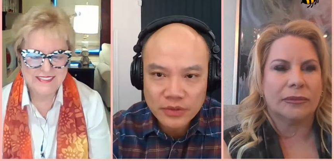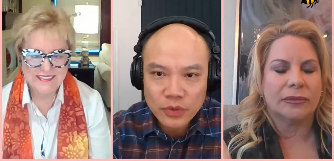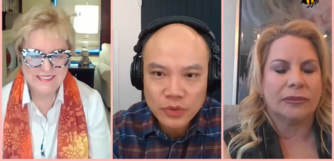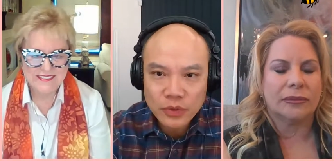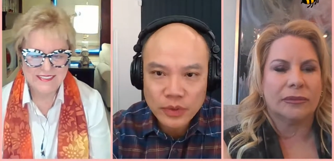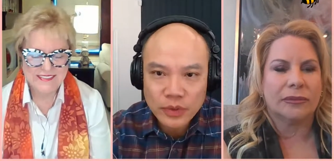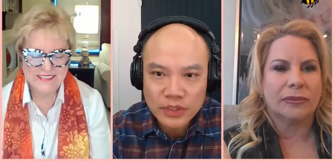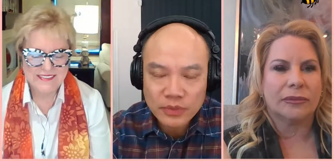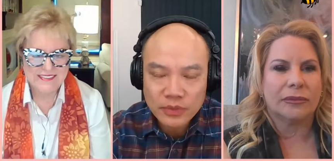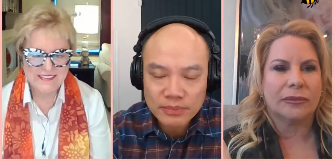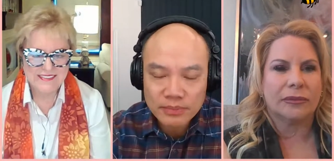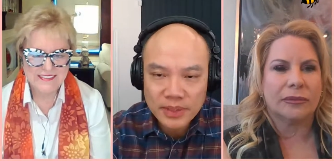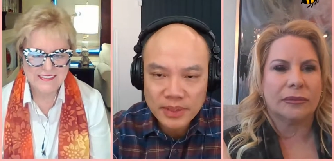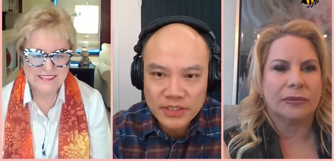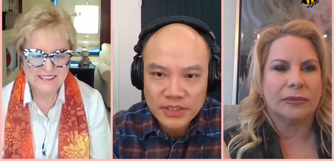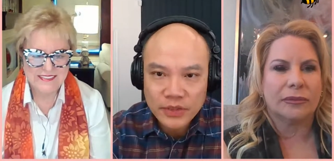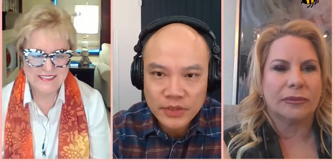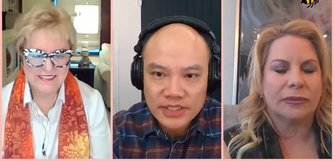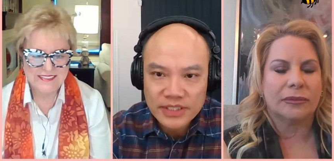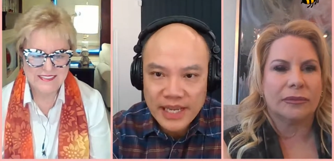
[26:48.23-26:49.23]
Speaker 1: 20
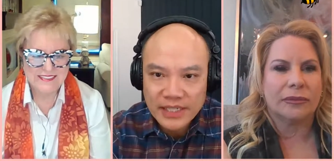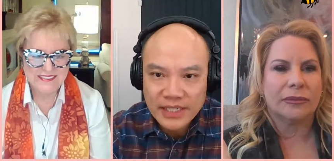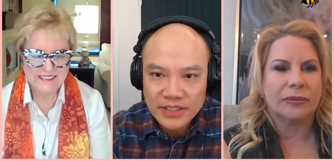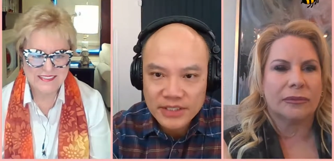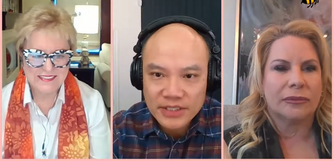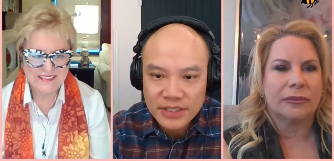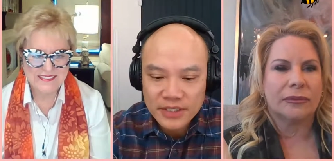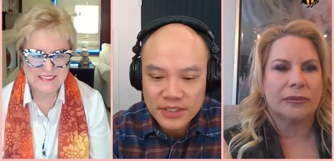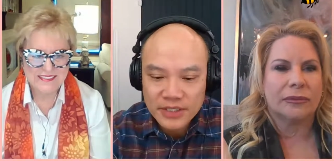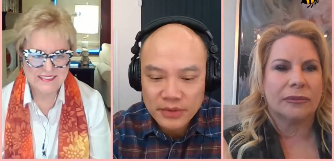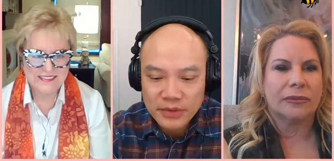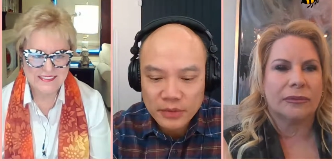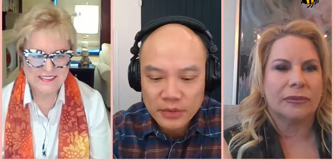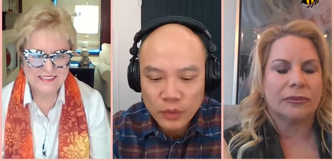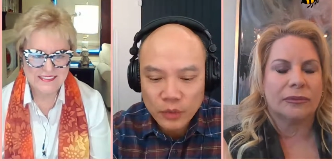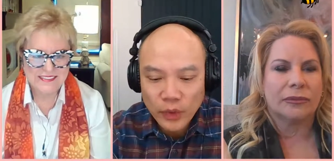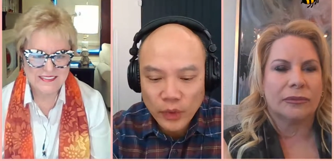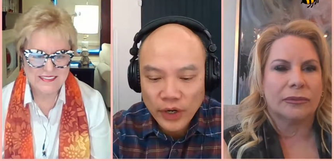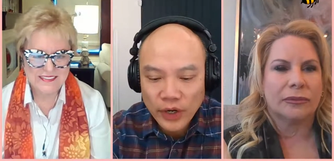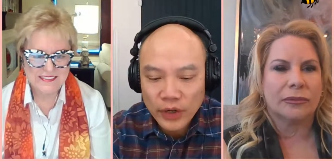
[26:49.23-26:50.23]
plus transactions this year,
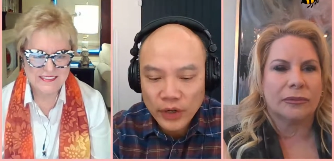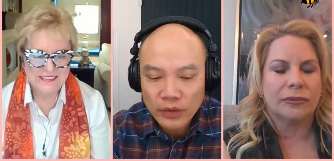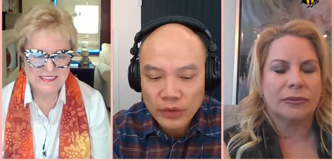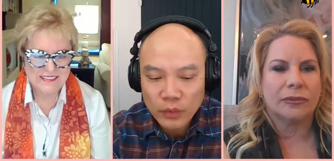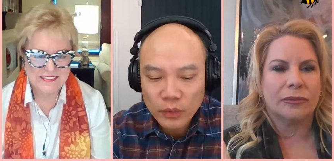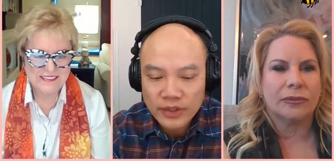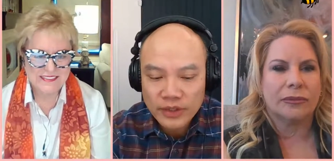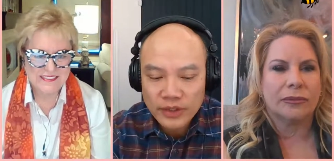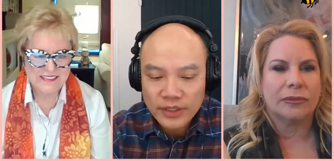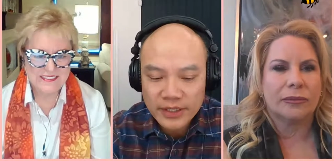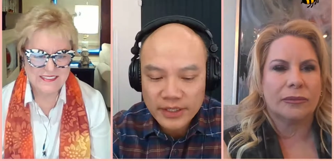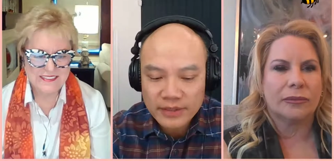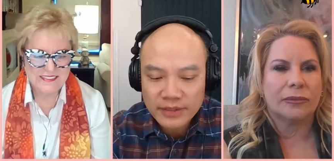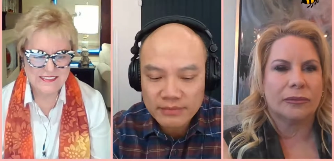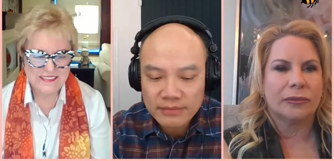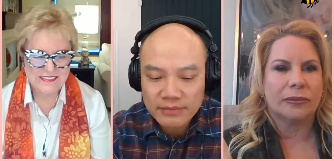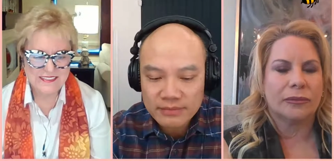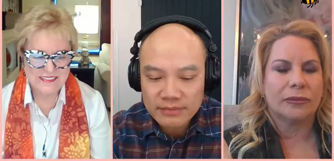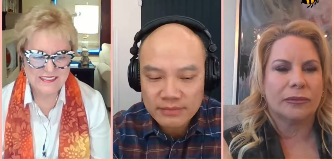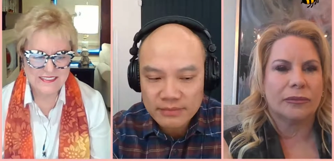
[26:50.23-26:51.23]
where, where
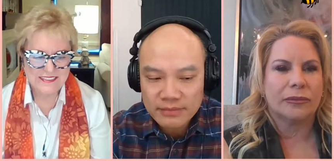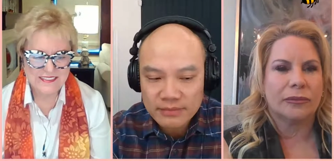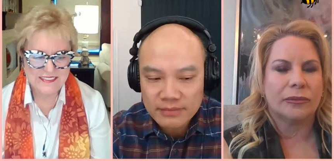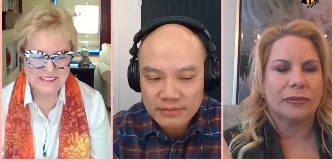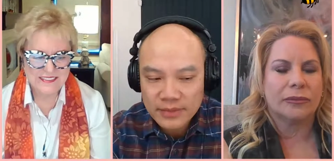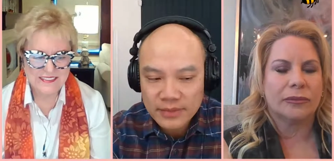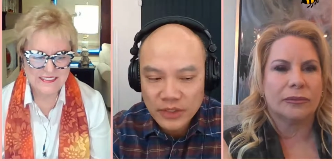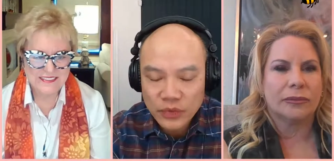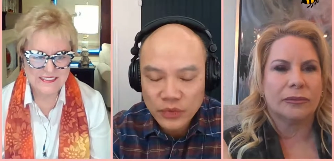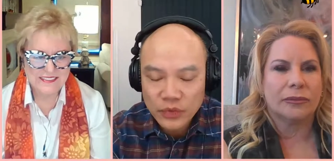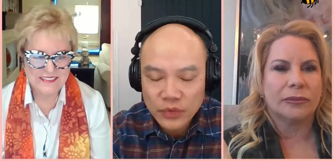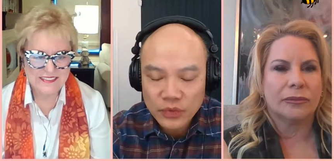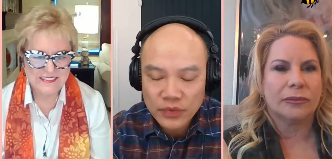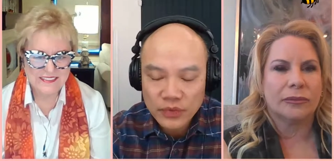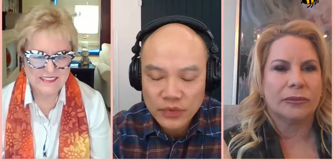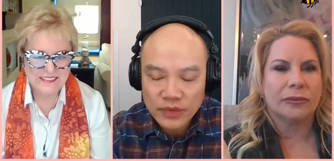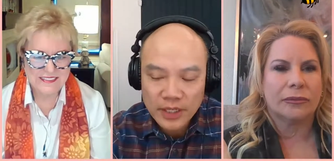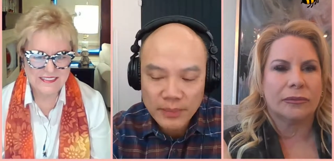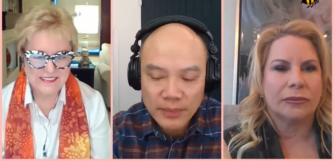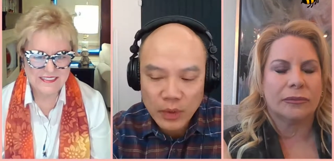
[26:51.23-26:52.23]
did, can you
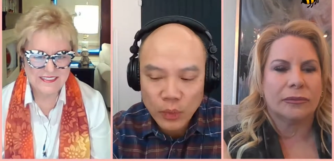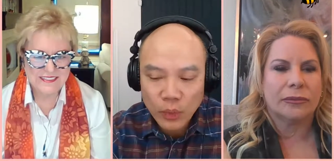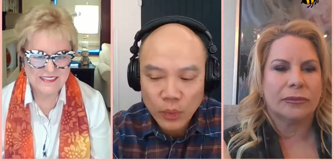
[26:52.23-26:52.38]
think about